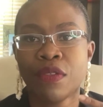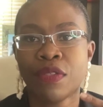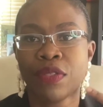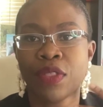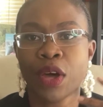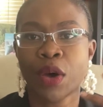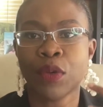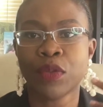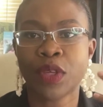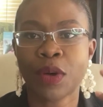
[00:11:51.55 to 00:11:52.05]

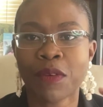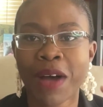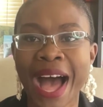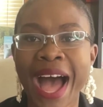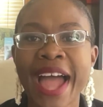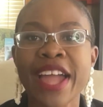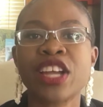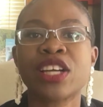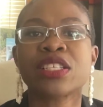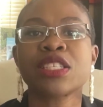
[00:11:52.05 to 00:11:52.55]
The
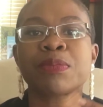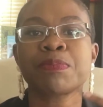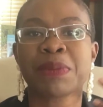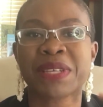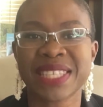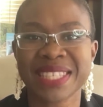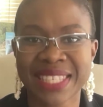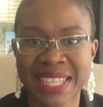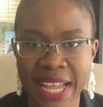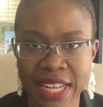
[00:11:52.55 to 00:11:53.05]
highest
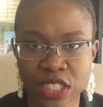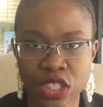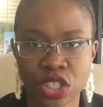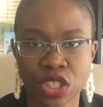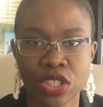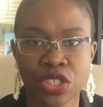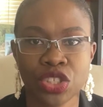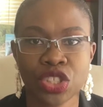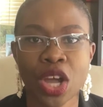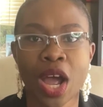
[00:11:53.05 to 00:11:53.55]

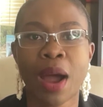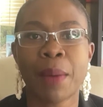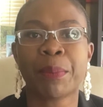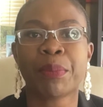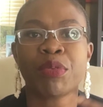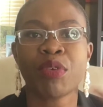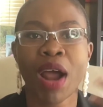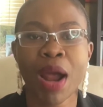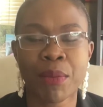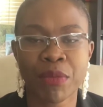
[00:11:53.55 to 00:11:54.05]
percentage are
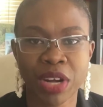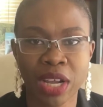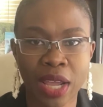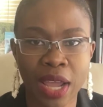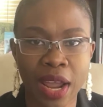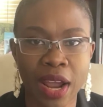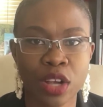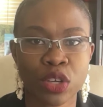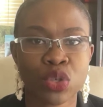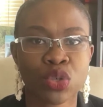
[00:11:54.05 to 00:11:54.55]
primary care.